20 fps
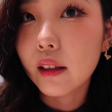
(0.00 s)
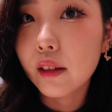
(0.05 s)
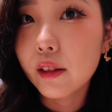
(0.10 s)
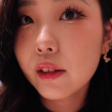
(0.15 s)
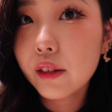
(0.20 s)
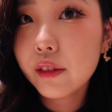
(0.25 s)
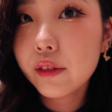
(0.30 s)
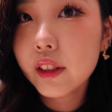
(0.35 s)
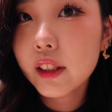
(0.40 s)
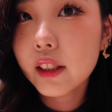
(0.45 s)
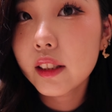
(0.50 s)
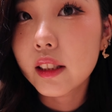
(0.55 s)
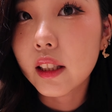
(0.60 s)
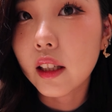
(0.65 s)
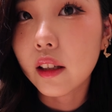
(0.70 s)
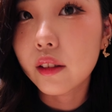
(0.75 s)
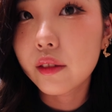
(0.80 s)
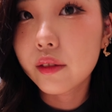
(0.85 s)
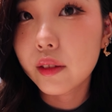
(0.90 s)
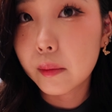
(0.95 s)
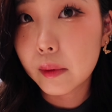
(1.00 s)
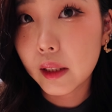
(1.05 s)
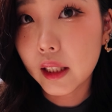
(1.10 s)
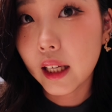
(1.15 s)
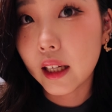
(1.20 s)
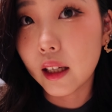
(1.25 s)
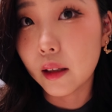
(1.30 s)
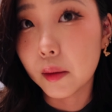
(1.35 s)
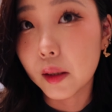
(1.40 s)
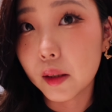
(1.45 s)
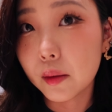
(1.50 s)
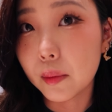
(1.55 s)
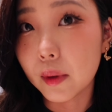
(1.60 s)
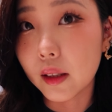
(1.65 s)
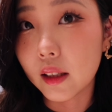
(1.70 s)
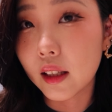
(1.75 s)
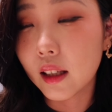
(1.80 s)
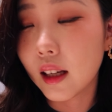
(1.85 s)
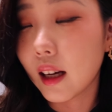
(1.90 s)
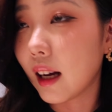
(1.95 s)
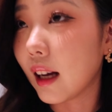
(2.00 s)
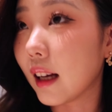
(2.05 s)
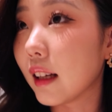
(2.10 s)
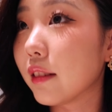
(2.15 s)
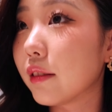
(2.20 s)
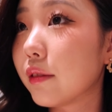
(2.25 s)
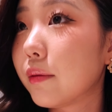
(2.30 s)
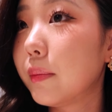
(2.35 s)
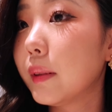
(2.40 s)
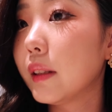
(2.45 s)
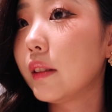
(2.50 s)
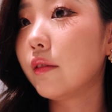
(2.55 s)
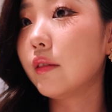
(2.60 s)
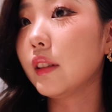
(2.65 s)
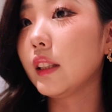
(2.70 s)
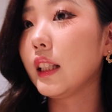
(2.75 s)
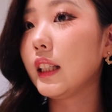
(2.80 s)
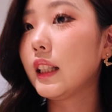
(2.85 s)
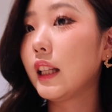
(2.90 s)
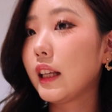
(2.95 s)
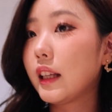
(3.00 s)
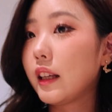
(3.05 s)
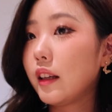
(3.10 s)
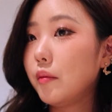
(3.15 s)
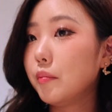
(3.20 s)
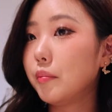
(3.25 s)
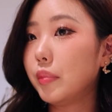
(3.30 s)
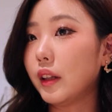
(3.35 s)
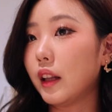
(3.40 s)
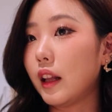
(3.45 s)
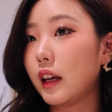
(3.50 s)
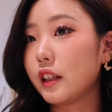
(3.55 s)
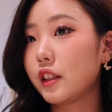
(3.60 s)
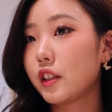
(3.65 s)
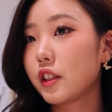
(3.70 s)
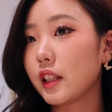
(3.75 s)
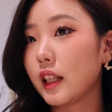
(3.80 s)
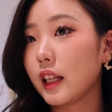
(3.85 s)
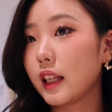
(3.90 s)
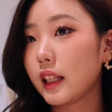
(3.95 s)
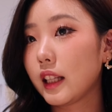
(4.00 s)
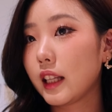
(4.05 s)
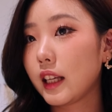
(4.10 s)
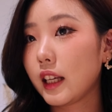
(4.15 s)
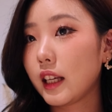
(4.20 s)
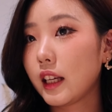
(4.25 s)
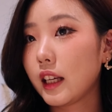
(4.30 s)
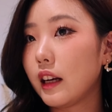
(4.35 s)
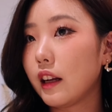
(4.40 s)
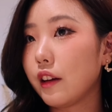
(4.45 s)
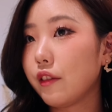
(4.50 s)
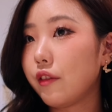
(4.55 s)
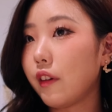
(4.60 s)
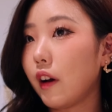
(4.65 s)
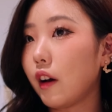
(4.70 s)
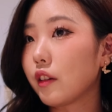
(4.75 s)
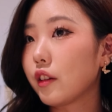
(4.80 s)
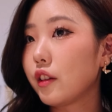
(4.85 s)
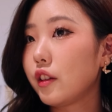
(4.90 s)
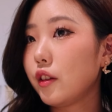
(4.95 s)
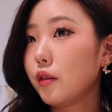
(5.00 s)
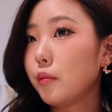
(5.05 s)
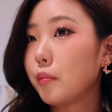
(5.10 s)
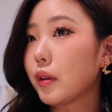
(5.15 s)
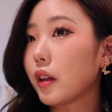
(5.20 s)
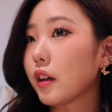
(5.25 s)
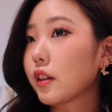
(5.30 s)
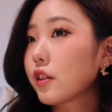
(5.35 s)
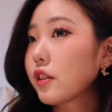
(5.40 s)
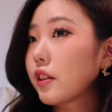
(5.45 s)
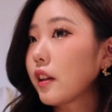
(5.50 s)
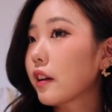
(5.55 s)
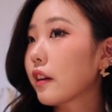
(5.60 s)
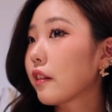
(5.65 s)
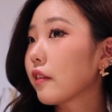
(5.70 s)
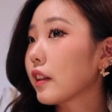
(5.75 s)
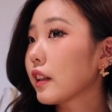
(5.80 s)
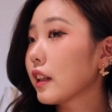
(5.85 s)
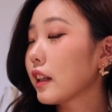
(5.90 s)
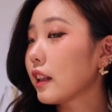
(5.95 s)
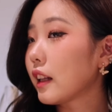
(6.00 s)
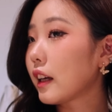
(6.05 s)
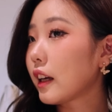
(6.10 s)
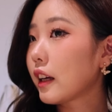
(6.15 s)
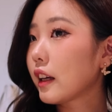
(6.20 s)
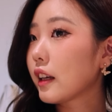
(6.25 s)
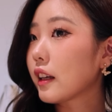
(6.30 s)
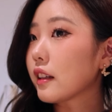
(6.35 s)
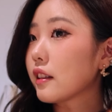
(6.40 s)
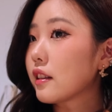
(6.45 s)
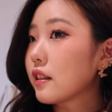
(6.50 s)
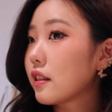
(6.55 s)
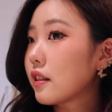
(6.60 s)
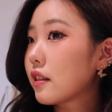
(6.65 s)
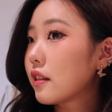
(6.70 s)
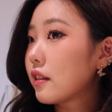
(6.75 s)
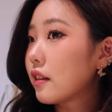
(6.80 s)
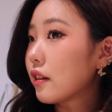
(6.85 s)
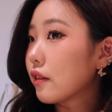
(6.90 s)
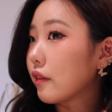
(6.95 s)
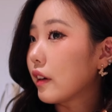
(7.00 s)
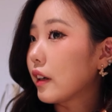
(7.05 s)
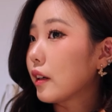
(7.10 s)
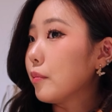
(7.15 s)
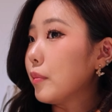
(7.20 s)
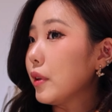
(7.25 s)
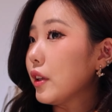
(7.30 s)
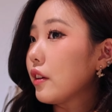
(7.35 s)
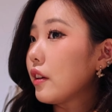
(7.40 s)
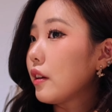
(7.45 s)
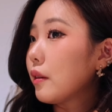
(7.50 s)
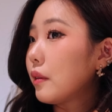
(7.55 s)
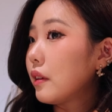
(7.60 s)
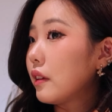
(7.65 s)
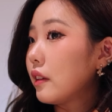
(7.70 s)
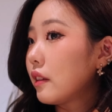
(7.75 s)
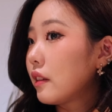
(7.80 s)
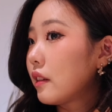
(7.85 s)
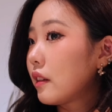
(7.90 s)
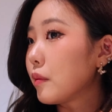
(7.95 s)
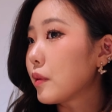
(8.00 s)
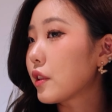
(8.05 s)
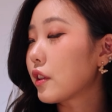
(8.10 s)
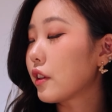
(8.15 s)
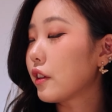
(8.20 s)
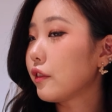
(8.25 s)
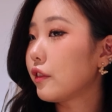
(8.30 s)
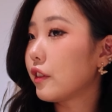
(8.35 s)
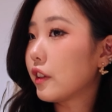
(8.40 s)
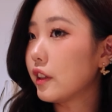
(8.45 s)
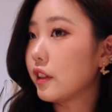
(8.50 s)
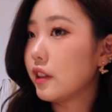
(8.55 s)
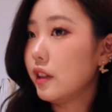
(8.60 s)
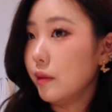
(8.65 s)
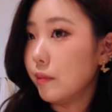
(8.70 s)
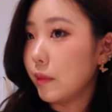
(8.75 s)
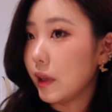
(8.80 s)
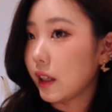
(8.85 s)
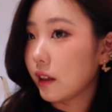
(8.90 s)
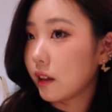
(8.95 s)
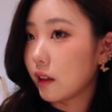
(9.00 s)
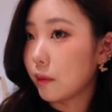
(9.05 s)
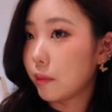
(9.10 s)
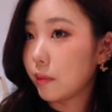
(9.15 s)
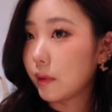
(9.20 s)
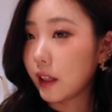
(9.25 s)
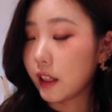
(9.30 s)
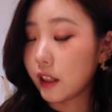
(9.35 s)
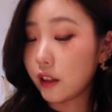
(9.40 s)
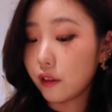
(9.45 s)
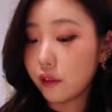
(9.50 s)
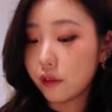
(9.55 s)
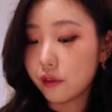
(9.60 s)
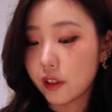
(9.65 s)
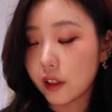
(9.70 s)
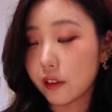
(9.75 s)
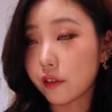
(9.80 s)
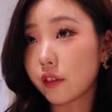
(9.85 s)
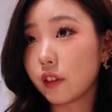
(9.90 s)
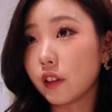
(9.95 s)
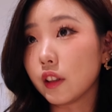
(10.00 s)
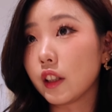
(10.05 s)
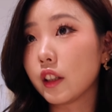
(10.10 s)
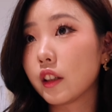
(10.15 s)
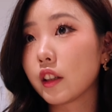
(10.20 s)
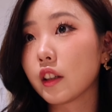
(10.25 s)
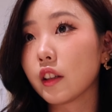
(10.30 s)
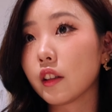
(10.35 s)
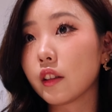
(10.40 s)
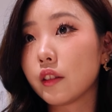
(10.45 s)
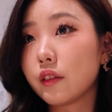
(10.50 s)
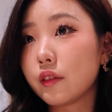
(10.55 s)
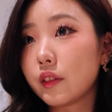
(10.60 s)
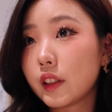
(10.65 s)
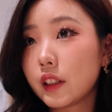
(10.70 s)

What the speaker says: don't know if you could tell from the camera, but I've been really liking blush lately. I found a new blush that I really like. It's the Rare Beauty one. I'm sure if you're into makeup, like you've definitely heard of